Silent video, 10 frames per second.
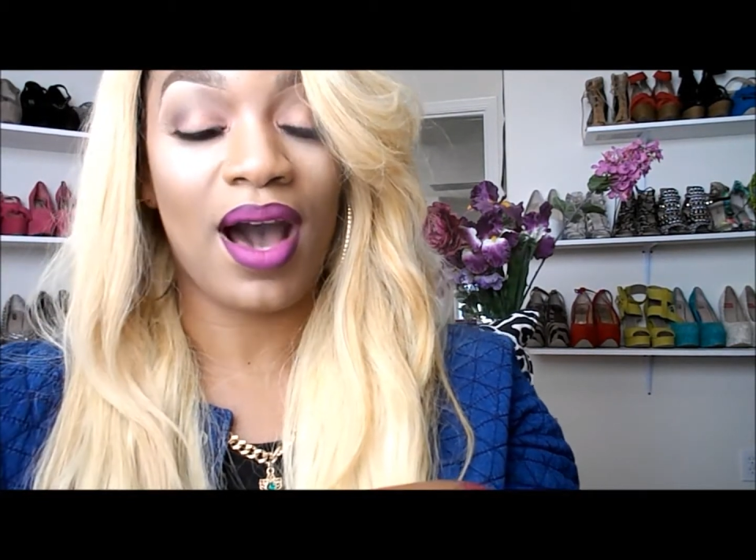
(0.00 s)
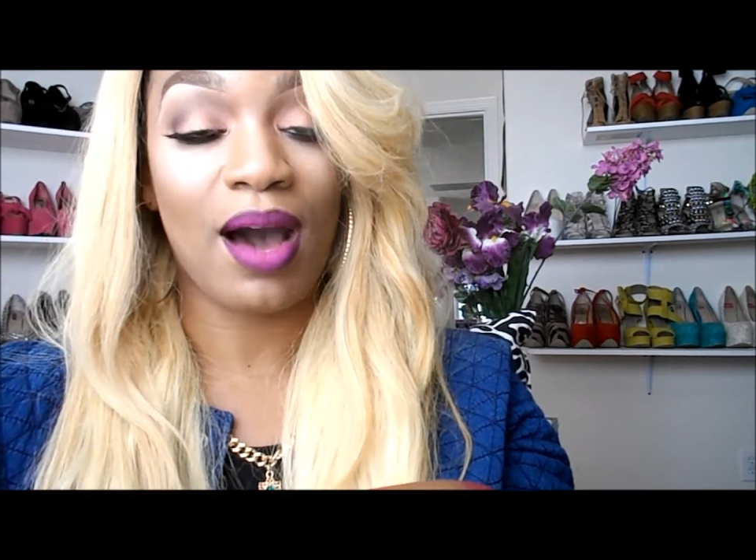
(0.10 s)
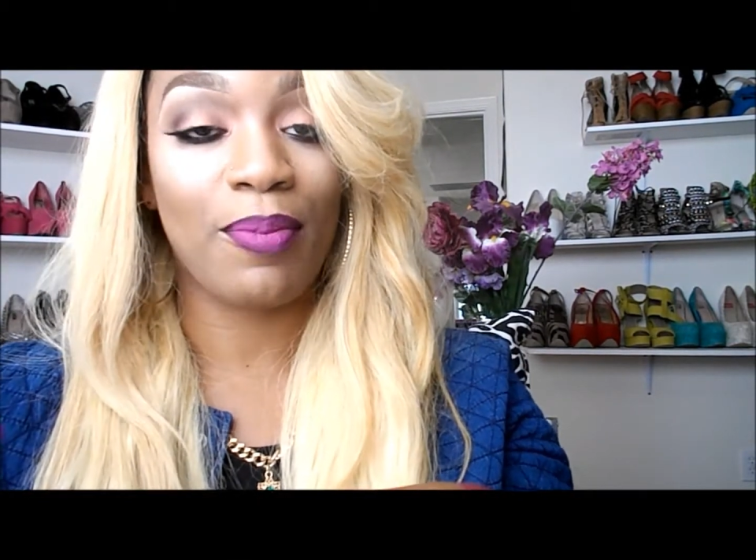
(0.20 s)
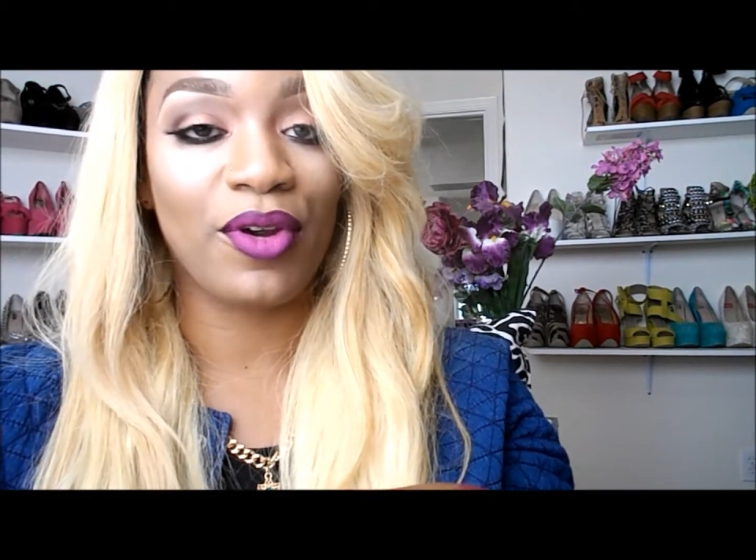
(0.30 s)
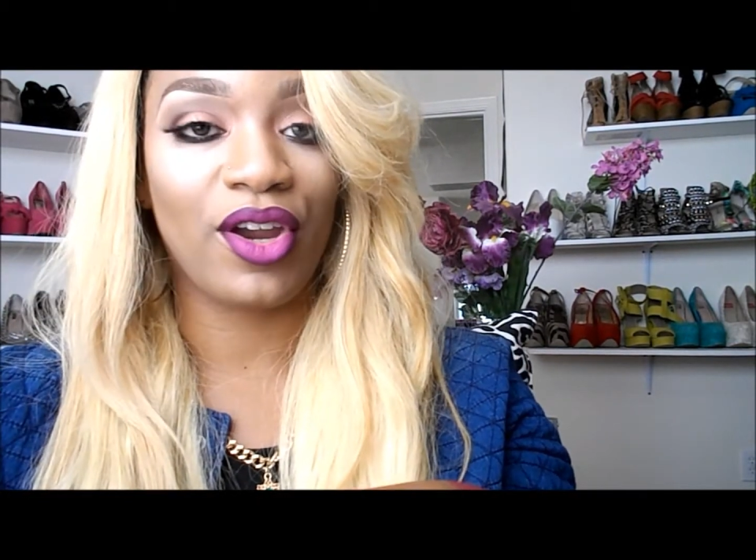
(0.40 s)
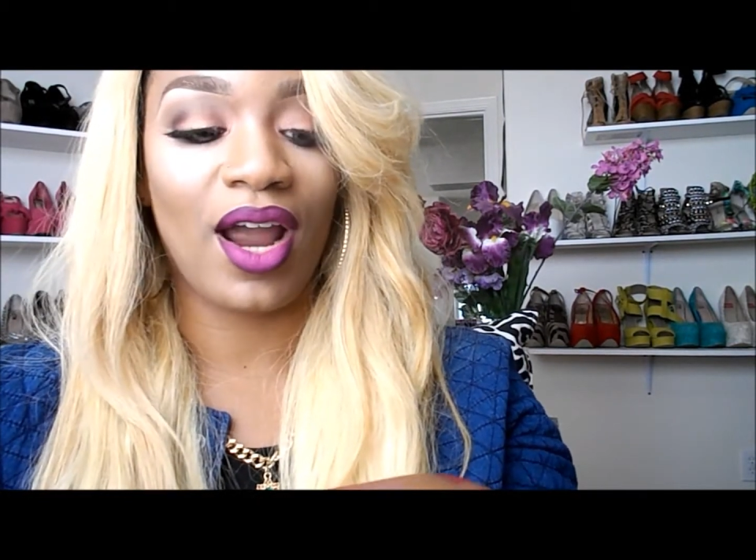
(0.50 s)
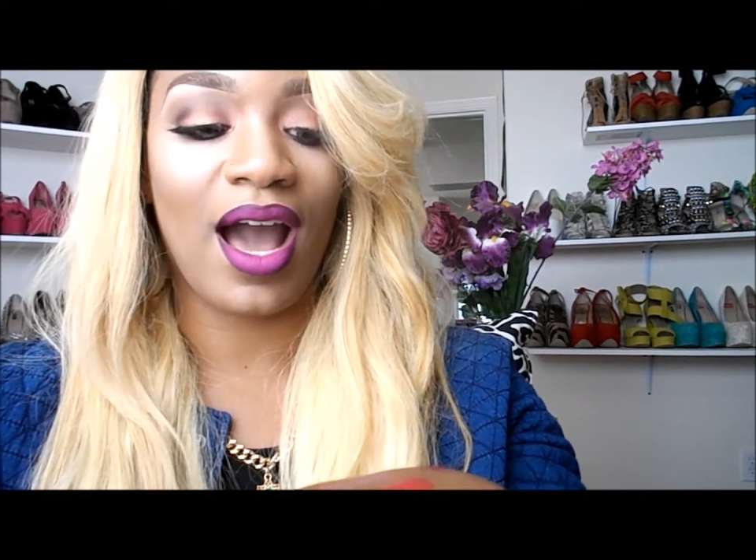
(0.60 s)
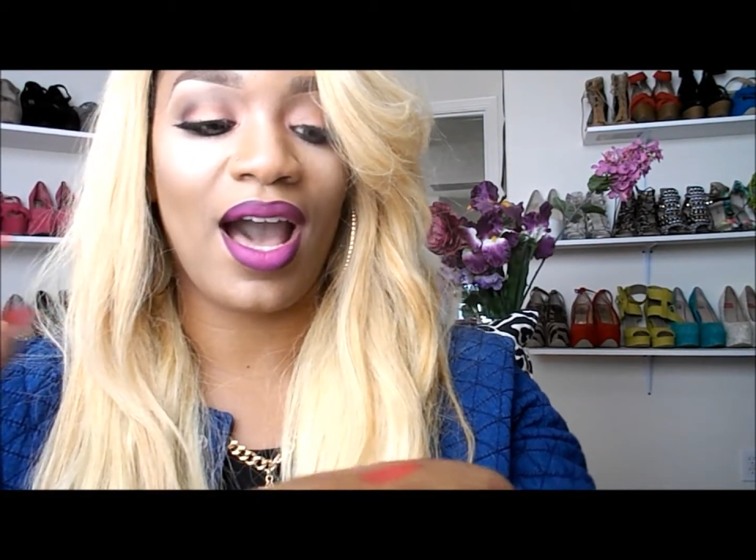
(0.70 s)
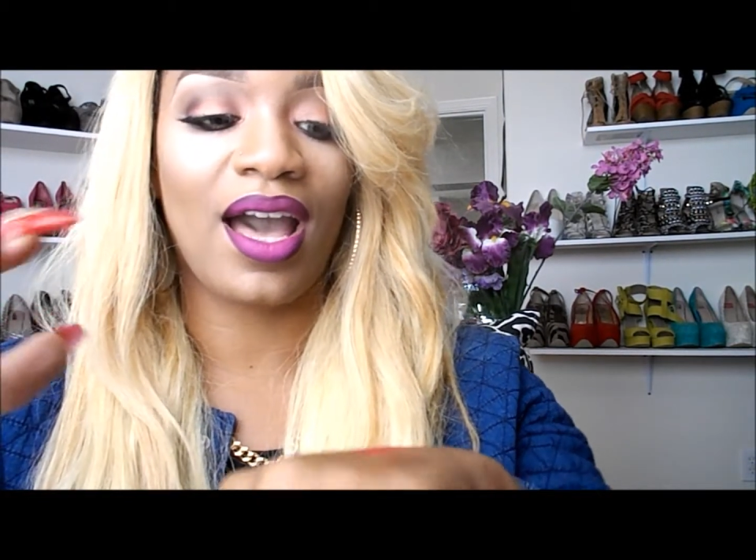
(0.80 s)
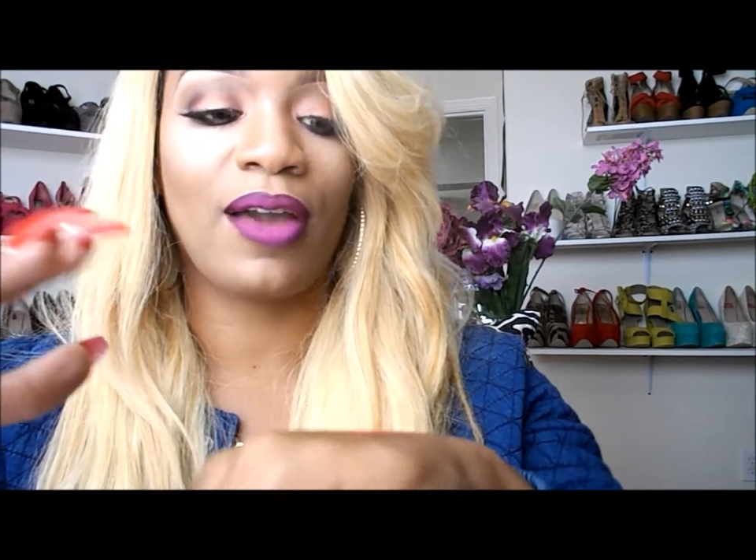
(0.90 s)
pop on your
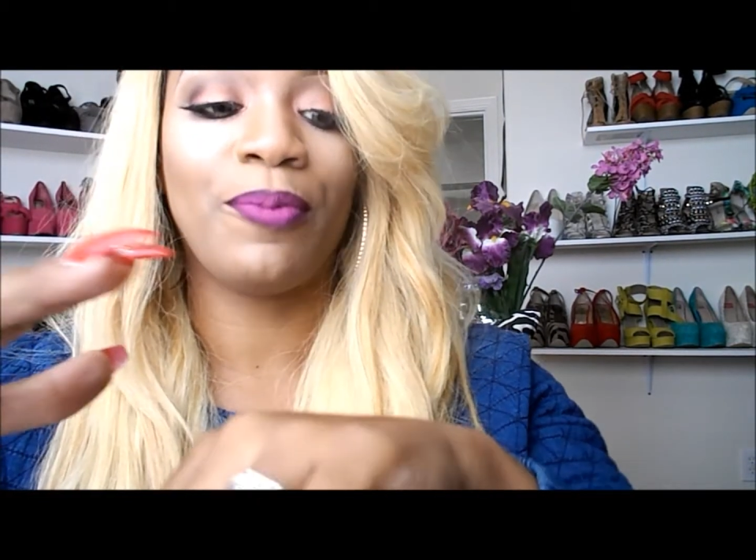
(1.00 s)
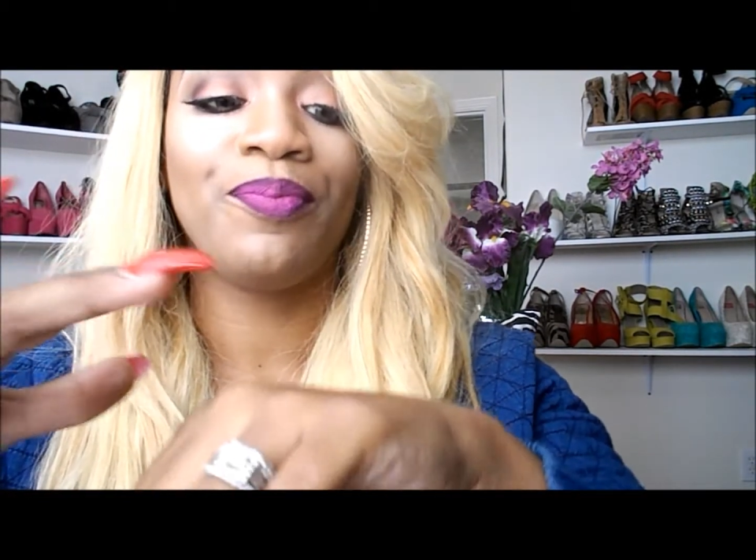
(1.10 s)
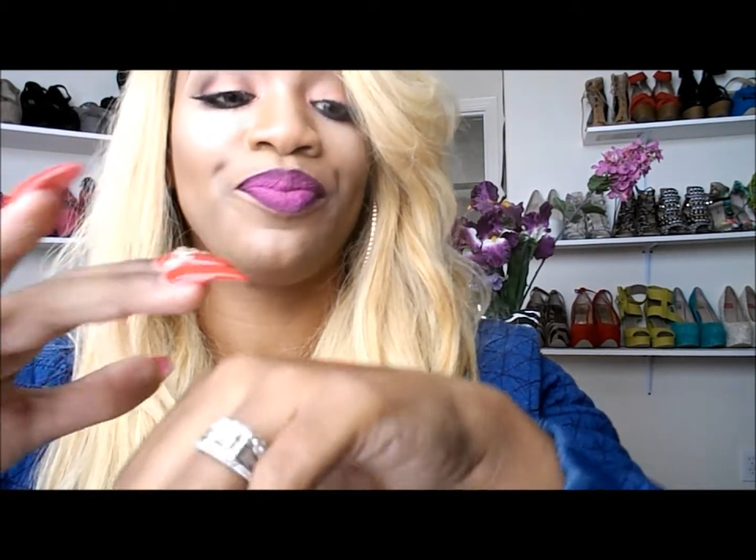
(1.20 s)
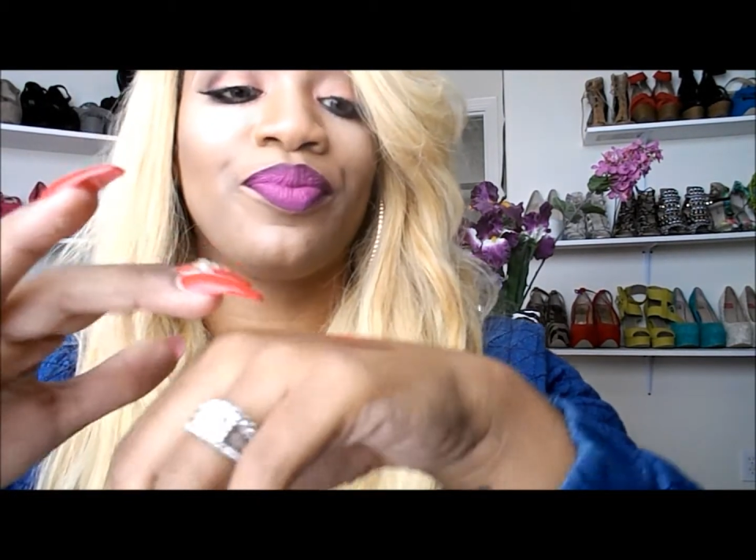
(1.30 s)
eye,